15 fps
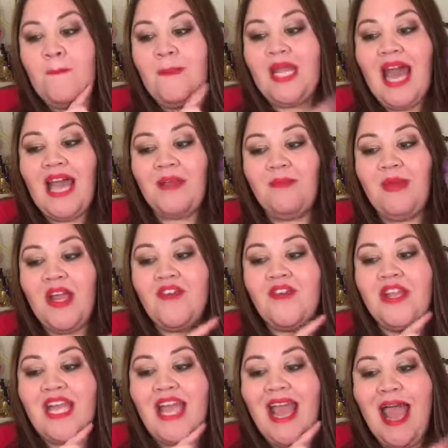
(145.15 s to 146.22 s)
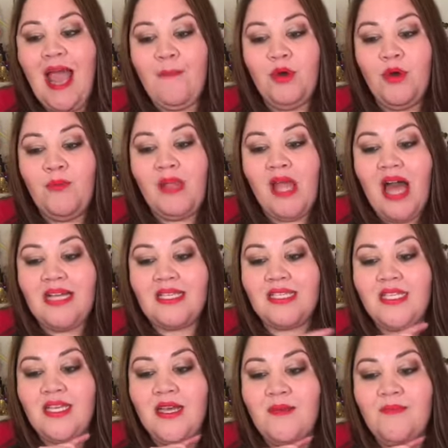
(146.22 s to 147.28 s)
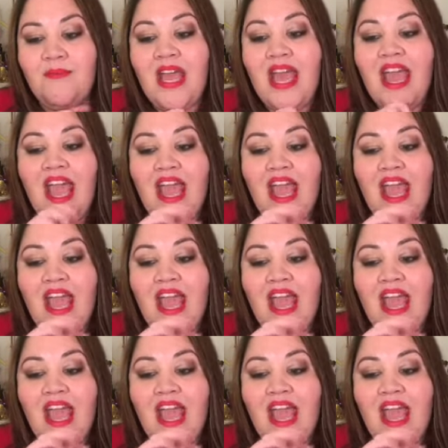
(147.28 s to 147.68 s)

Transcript: blackberry, apple blossom.